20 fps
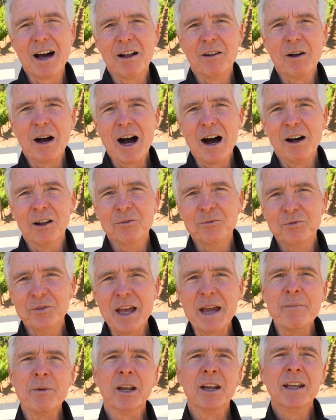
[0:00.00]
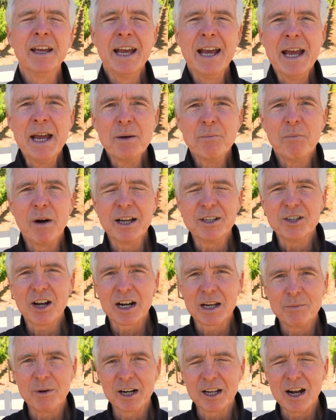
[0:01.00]
I'll name it by
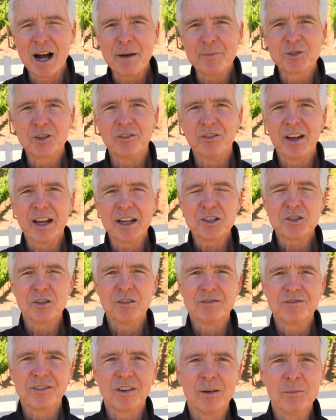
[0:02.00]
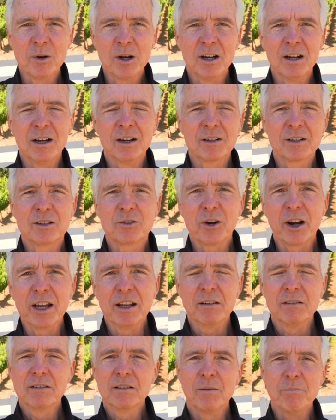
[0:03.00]
talking about an observation from a
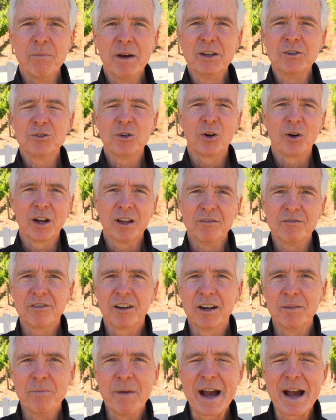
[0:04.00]
great mentor and friend,